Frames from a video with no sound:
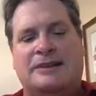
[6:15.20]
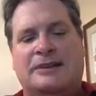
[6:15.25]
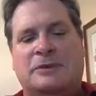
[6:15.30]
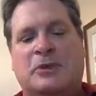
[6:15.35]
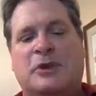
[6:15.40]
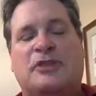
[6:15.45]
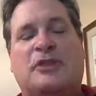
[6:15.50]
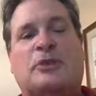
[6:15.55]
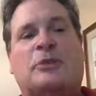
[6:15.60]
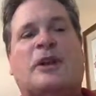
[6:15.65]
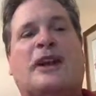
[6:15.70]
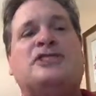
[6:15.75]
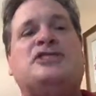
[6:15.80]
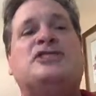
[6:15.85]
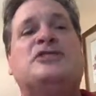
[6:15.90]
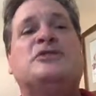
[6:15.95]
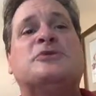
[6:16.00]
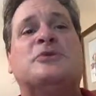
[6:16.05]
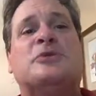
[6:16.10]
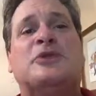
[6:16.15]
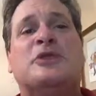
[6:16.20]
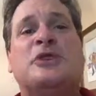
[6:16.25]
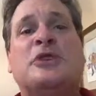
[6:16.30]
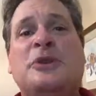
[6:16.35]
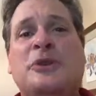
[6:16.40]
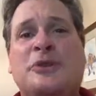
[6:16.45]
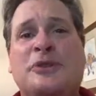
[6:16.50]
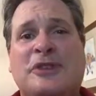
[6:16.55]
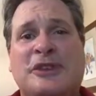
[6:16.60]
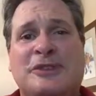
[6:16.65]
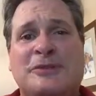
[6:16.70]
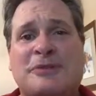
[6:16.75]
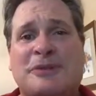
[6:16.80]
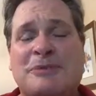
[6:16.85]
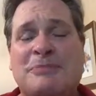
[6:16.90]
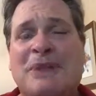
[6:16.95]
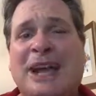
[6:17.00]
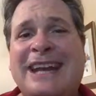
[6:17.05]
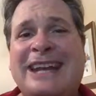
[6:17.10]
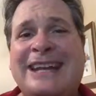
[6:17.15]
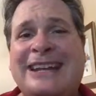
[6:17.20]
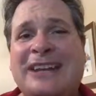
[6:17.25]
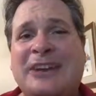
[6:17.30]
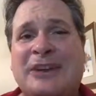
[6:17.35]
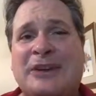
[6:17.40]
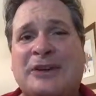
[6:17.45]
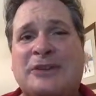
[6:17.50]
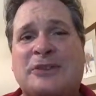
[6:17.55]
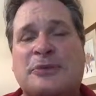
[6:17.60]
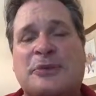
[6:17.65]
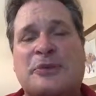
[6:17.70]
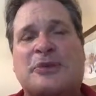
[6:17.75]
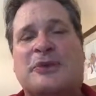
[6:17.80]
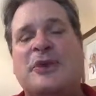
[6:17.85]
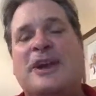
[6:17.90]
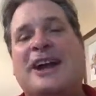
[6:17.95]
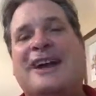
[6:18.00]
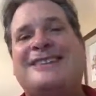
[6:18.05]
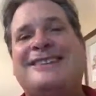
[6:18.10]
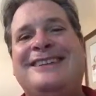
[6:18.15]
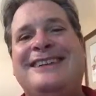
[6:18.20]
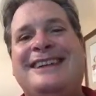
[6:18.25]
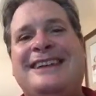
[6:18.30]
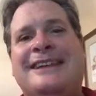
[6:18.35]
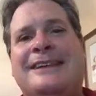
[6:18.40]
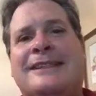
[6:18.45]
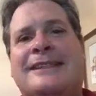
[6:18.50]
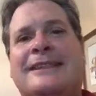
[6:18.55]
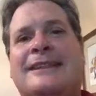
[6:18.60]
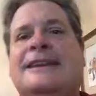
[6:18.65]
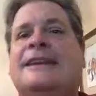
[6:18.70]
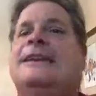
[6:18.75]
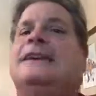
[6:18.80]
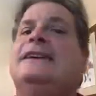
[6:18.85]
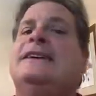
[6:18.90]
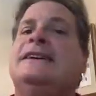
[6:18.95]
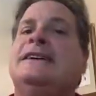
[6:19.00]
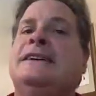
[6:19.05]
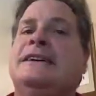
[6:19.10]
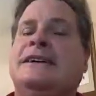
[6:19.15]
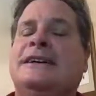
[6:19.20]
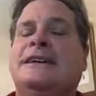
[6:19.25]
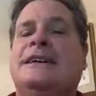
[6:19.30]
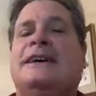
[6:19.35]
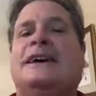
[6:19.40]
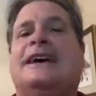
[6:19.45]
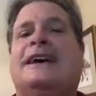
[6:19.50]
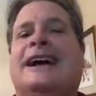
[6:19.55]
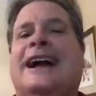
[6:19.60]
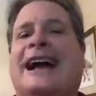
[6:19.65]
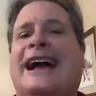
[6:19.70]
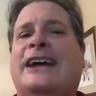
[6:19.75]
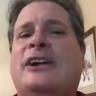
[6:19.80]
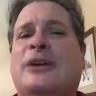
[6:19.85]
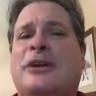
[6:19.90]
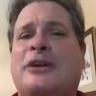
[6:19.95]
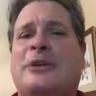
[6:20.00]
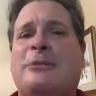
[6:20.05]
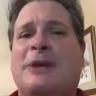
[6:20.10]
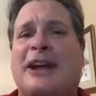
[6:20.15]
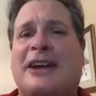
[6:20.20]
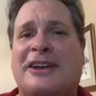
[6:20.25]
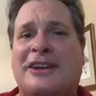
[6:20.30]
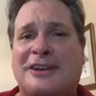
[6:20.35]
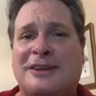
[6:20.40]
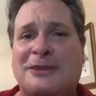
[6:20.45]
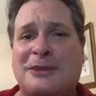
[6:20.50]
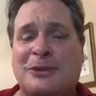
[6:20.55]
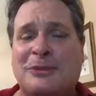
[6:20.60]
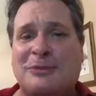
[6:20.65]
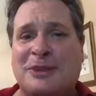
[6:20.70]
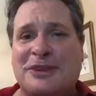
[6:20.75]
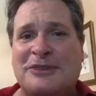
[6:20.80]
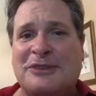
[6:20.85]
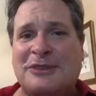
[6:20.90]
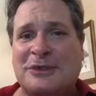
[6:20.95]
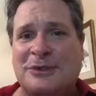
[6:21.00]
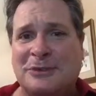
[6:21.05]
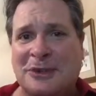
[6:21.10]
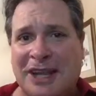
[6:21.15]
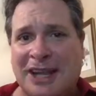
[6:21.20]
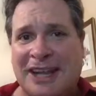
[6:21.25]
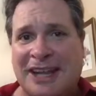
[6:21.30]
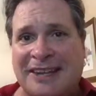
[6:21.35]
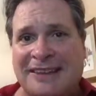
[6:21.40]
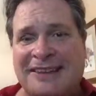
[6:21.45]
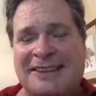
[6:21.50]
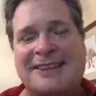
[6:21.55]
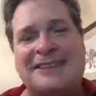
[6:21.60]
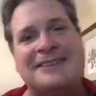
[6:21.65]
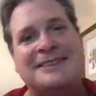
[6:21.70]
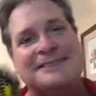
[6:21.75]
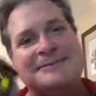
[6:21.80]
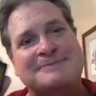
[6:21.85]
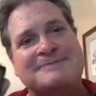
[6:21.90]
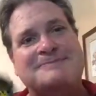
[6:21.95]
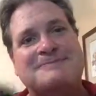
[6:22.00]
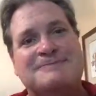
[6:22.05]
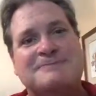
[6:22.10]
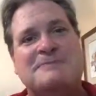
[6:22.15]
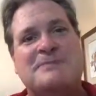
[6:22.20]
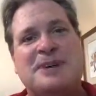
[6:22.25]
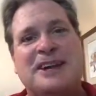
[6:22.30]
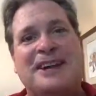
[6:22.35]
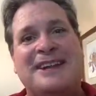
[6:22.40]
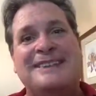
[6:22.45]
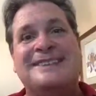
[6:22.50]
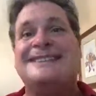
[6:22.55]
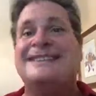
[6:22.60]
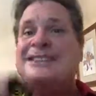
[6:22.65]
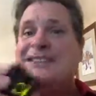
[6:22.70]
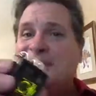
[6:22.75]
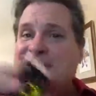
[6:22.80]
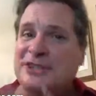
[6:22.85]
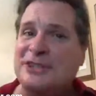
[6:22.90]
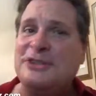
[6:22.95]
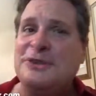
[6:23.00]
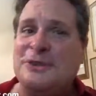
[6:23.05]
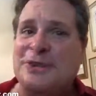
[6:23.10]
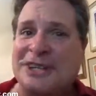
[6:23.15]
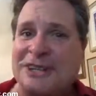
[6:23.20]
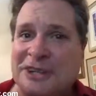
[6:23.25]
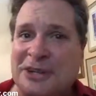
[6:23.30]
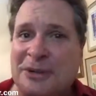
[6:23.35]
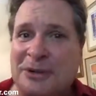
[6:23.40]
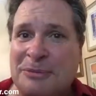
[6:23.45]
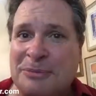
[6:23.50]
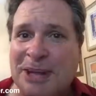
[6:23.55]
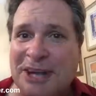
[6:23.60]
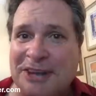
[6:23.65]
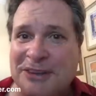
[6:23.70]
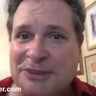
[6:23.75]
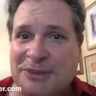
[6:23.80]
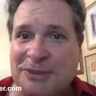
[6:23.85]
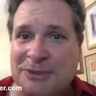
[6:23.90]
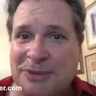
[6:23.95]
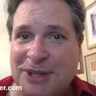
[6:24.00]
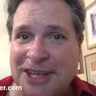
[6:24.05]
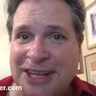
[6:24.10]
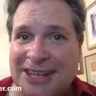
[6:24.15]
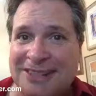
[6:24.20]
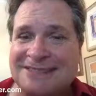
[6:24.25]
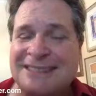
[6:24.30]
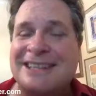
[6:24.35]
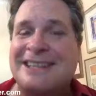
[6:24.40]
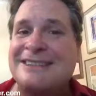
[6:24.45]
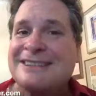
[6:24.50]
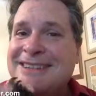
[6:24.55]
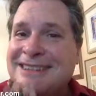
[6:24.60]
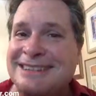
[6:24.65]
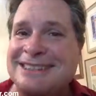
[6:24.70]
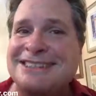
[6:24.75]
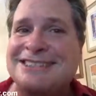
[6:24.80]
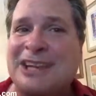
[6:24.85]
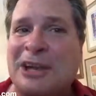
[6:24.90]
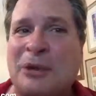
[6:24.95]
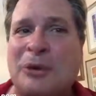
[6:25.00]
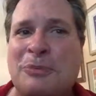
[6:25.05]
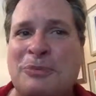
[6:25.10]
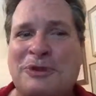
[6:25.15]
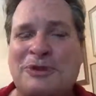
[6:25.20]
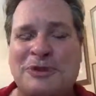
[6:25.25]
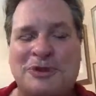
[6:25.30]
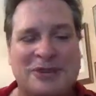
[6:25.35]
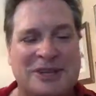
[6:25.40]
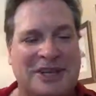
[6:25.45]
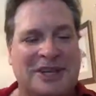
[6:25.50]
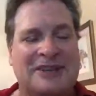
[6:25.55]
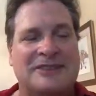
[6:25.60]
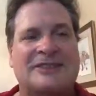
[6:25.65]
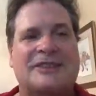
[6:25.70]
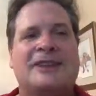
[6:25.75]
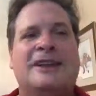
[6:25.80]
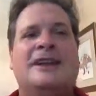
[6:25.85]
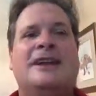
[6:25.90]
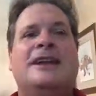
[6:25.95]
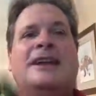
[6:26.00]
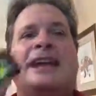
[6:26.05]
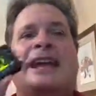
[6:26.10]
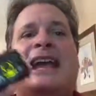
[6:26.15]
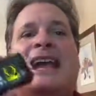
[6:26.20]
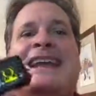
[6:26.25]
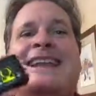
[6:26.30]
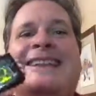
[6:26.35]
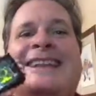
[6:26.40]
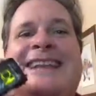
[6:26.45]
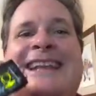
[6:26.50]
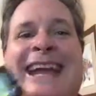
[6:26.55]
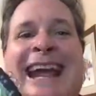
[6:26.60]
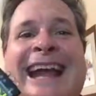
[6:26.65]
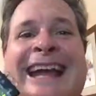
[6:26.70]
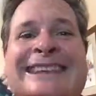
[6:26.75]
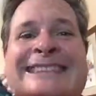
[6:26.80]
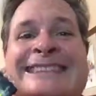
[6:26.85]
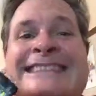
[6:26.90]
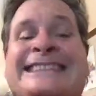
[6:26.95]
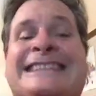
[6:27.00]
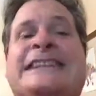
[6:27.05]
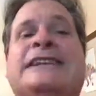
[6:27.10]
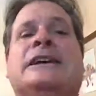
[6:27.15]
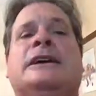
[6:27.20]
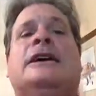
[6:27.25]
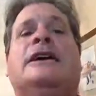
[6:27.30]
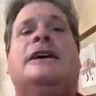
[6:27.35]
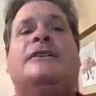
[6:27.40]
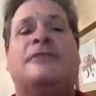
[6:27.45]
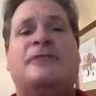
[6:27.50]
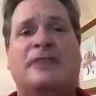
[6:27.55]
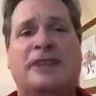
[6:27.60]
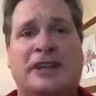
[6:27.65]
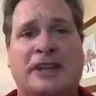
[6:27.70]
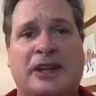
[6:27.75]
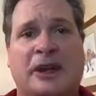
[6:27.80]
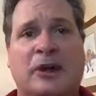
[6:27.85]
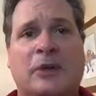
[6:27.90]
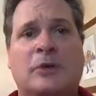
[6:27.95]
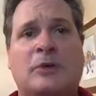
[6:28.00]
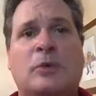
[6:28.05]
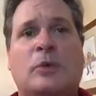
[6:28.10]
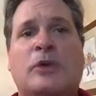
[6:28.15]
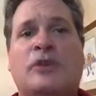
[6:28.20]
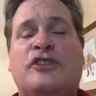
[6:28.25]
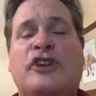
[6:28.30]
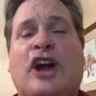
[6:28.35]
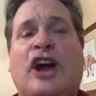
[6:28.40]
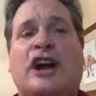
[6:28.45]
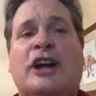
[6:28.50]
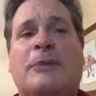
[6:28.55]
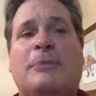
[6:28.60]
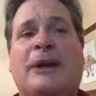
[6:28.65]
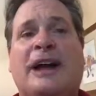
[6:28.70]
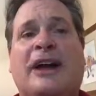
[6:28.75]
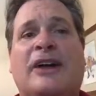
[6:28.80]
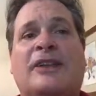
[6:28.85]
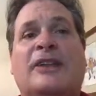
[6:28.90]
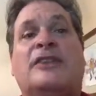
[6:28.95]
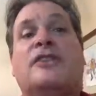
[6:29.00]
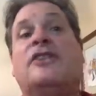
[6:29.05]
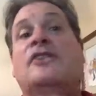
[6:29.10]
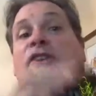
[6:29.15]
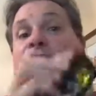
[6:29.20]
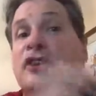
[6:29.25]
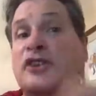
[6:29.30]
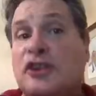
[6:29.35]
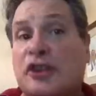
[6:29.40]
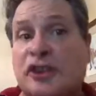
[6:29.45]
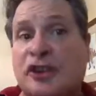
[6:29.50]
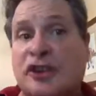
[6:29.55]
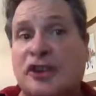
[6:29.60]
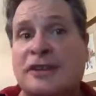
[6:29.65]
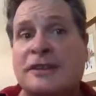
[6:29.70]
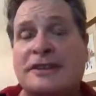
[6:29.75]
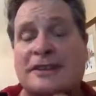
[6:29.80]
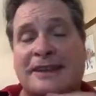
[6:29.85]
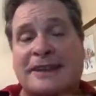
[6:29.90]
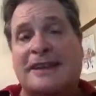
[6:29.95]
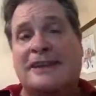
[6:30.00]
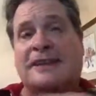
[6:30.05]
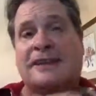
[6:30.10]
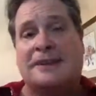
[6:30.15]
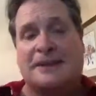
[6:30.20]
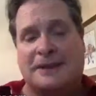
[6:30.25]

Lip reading: what the Russians were using for many years with cracked teeth, I heard about it a little bit too late. But you didn't hear about it too late, at least I hope in your case. And in the next video, we'll talk about the good.